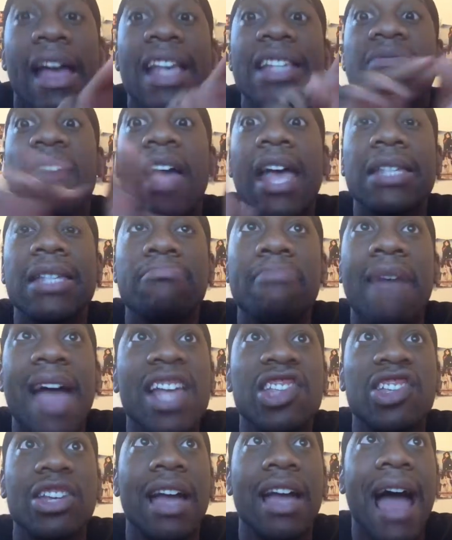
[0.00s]
It's
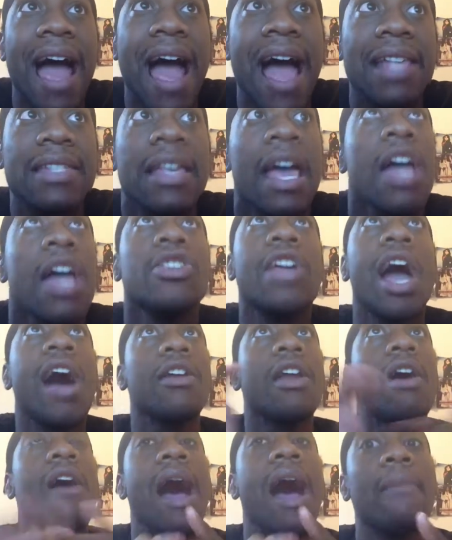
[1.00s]
magic, guys.
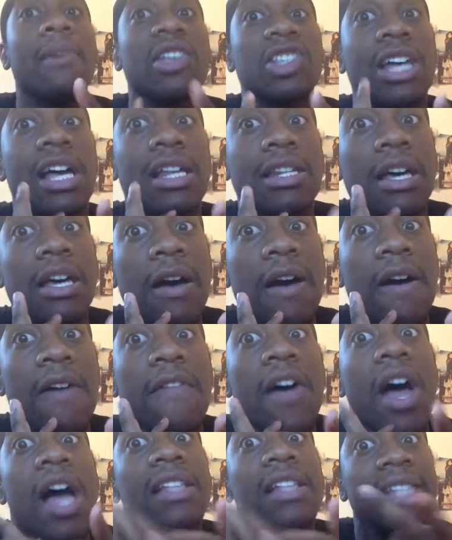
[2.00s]
Y'all know how much I
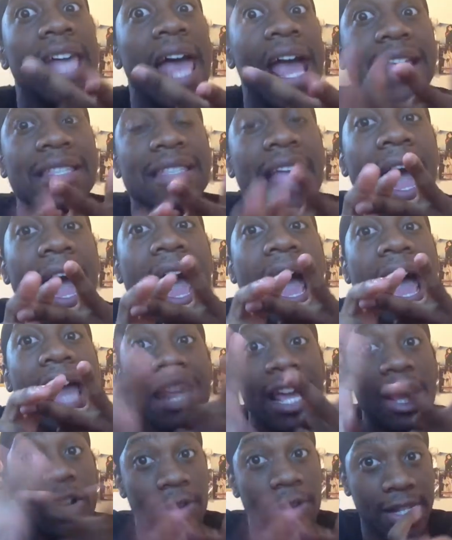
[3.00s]
love Tech
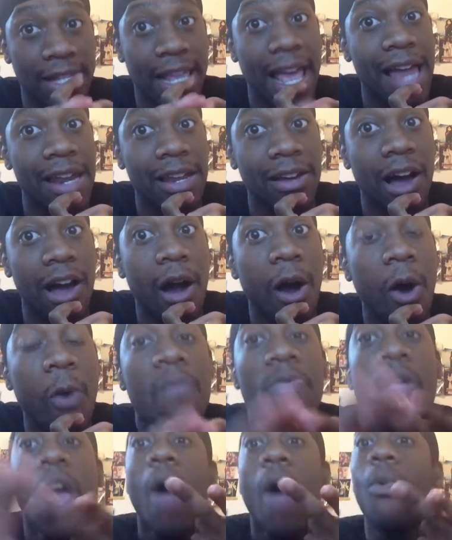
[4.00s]
N9ne and Krizz Kaliko.